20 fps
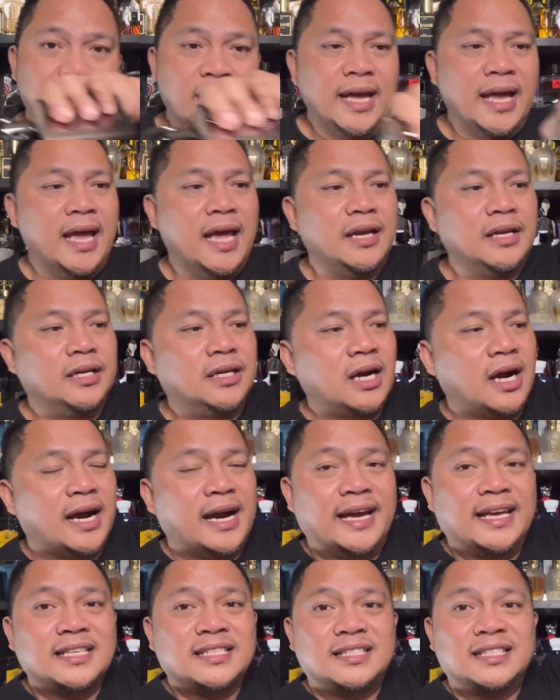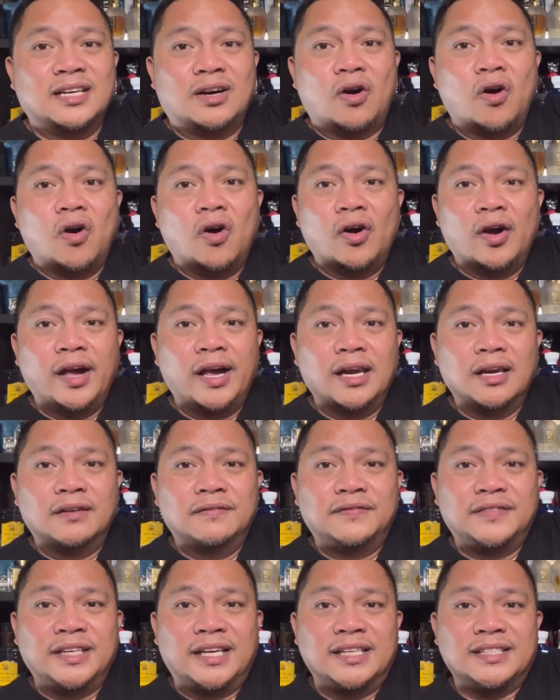And guys, the oil
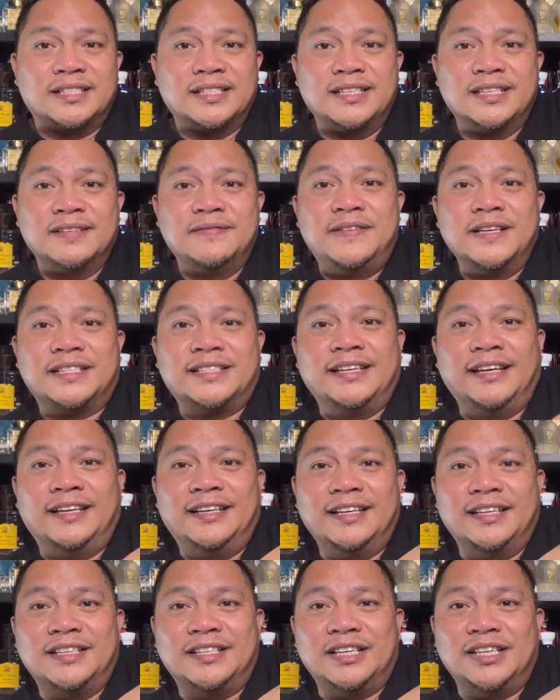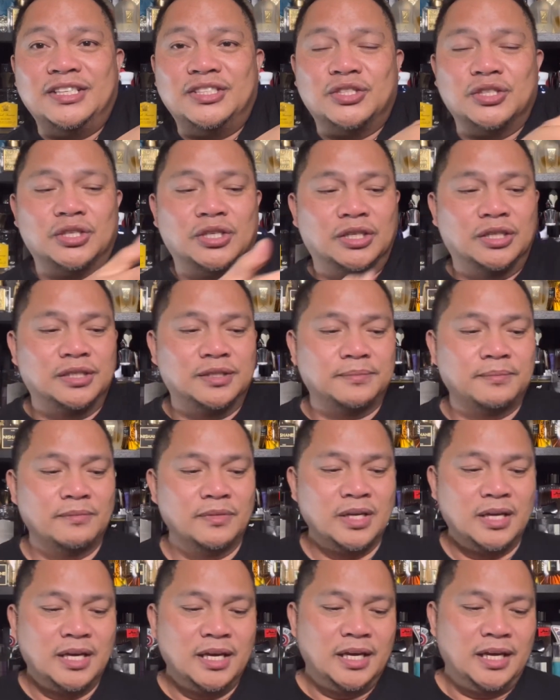of this limited edition
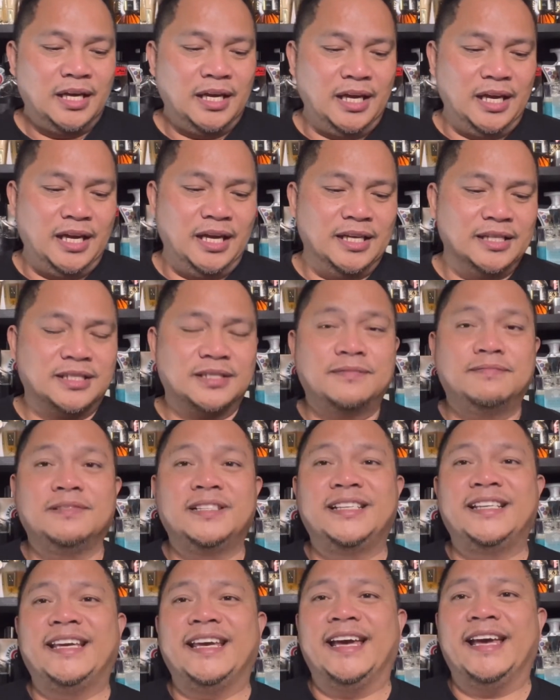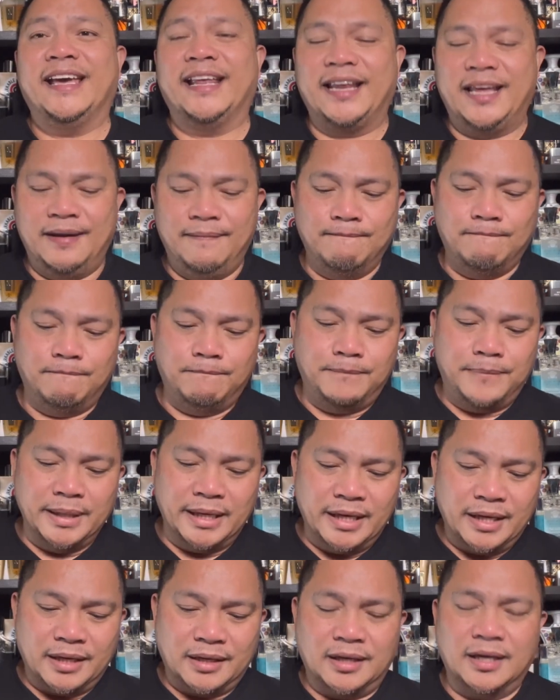is getting
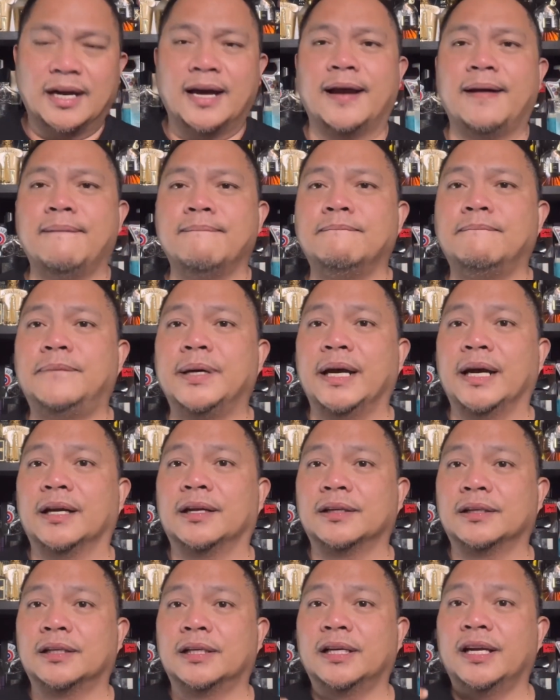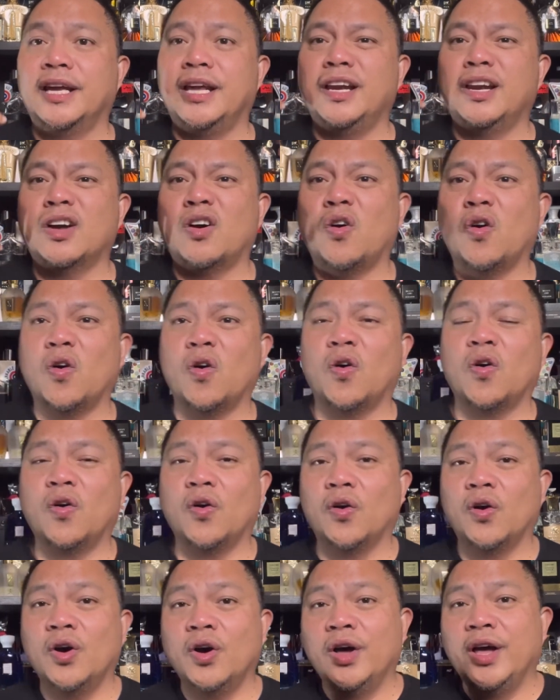better and better, and
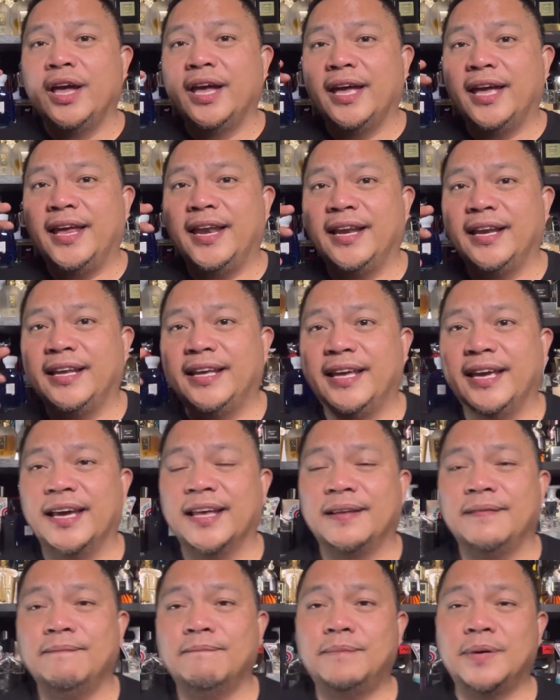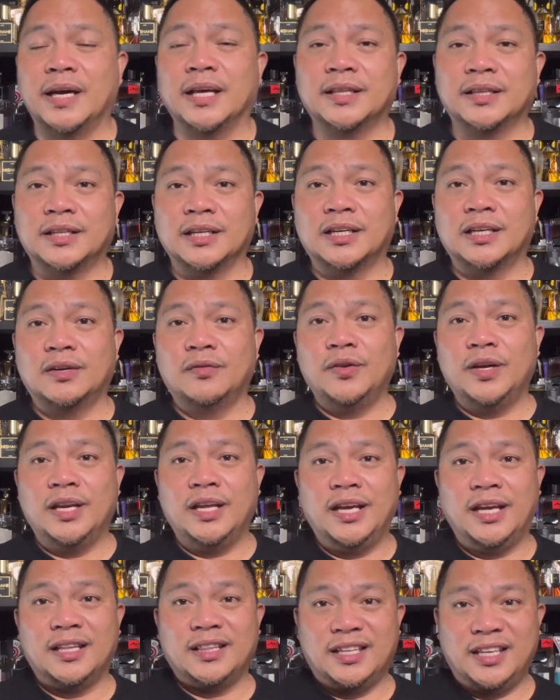oh, in getting better when
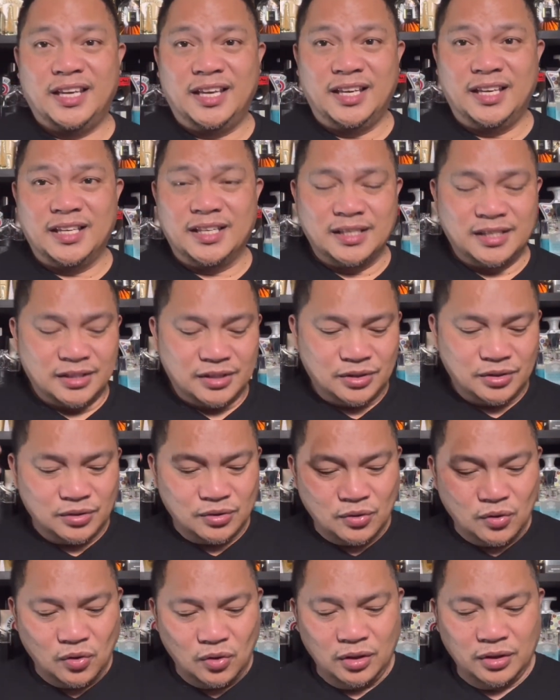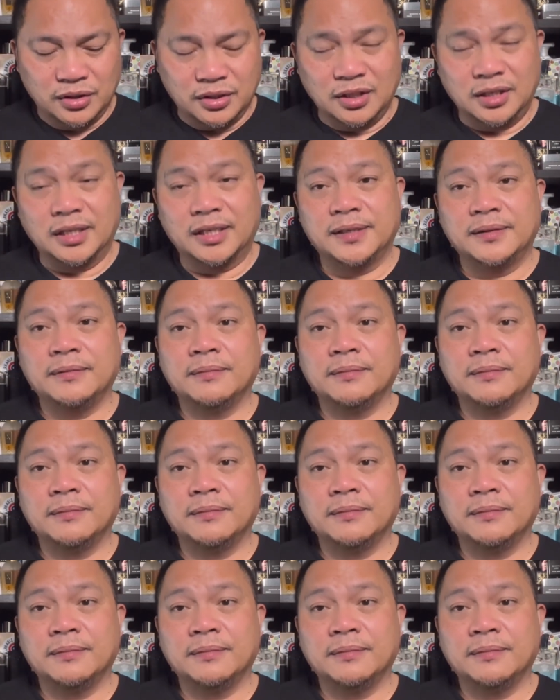it is older.